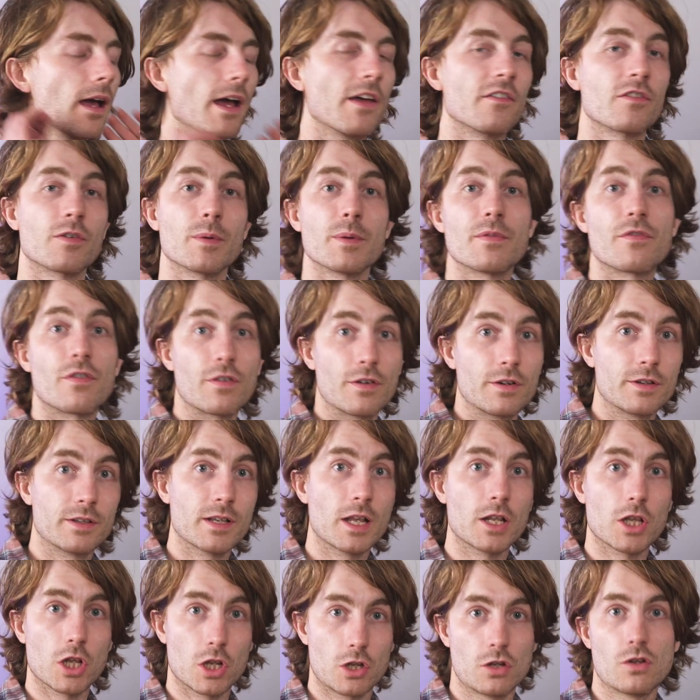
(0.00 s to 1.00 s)
and for me for
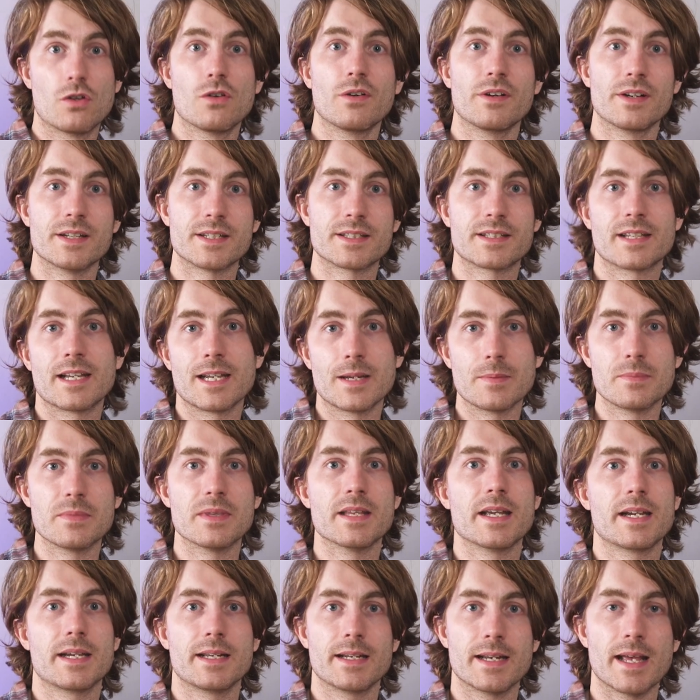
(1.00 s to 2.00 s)
the longest time
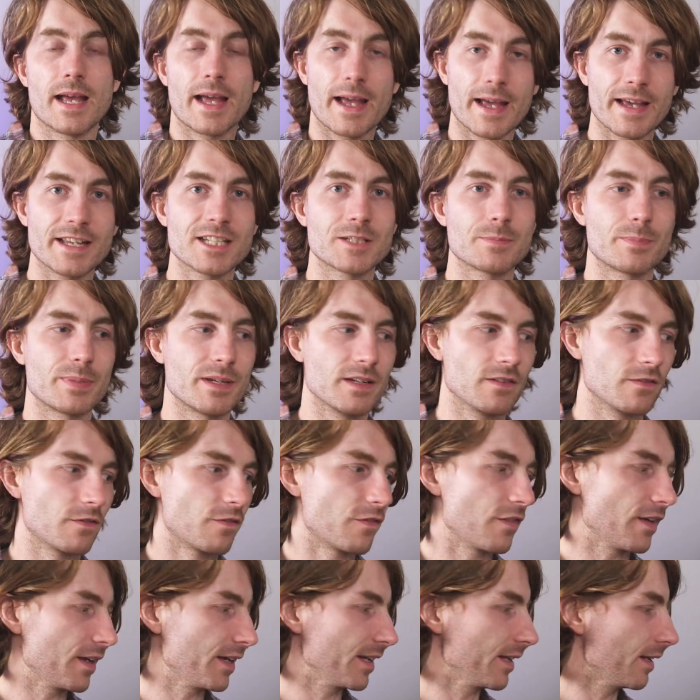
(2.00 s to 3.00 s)
9 has been
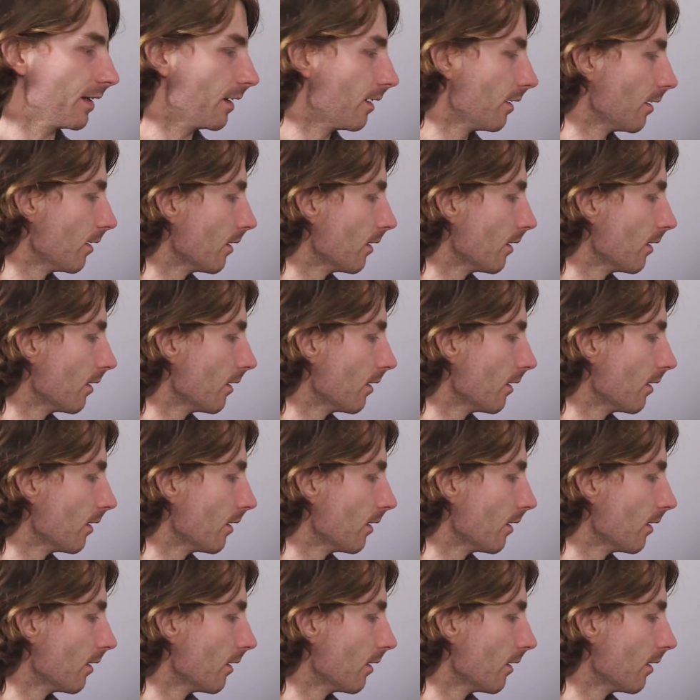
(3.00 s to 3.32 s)
fine,